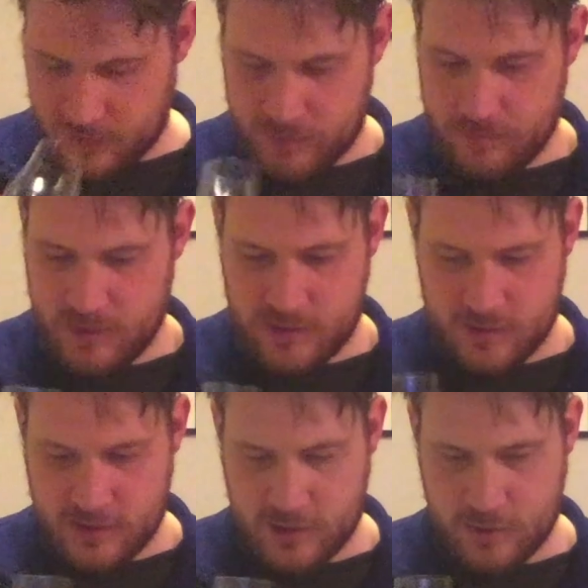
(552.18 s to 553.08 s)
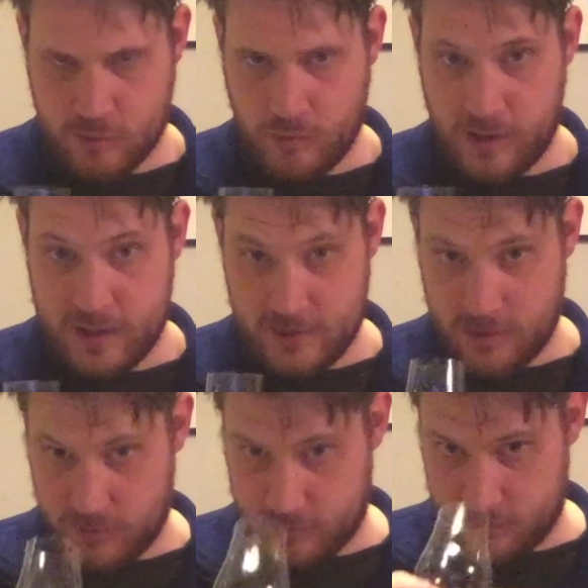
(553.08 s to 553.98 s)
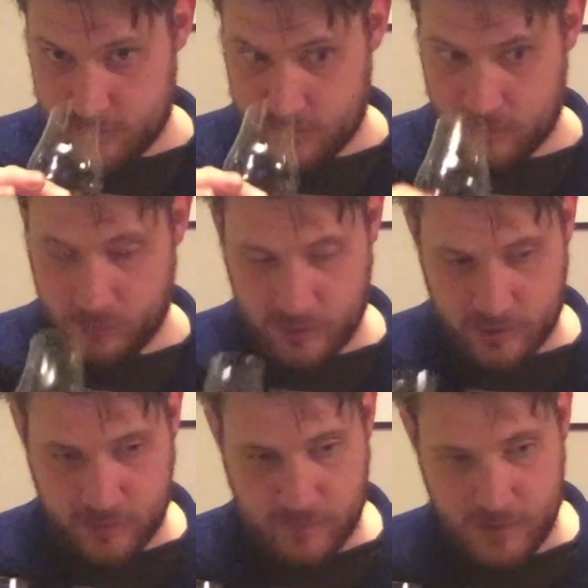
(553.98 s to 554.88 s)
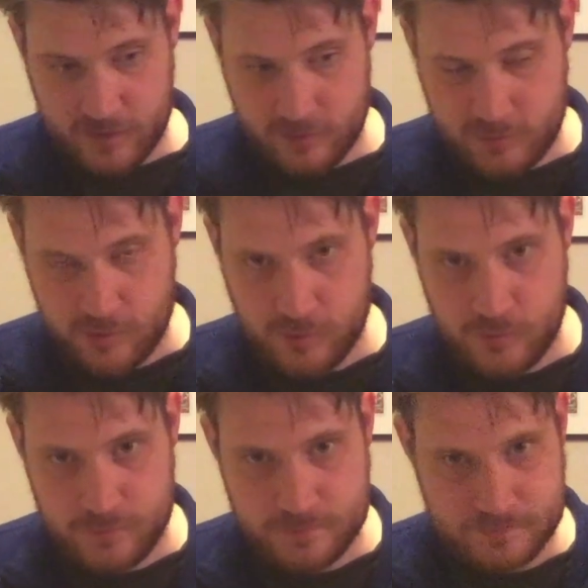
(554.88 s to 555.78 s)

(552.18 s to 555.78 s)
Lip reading: Immediately a grain note. And when I compare the two,